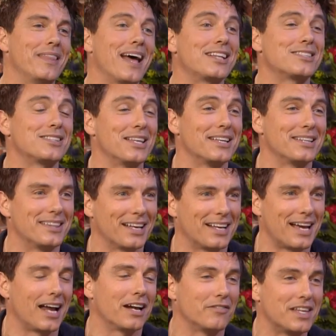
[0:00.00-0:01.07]
and that's the
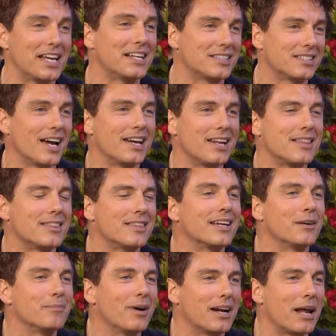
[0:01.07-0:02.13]
kind of the exciting
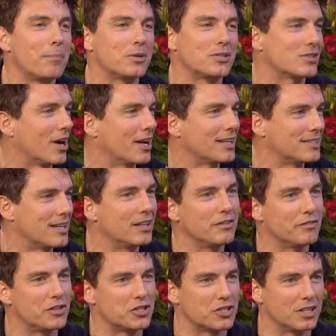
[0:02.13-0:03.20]
thing about episodic
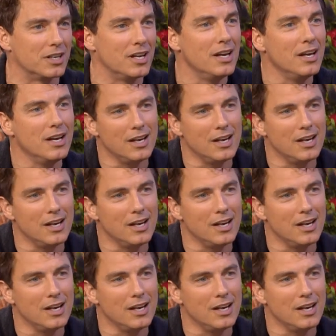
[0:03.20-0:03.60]
television.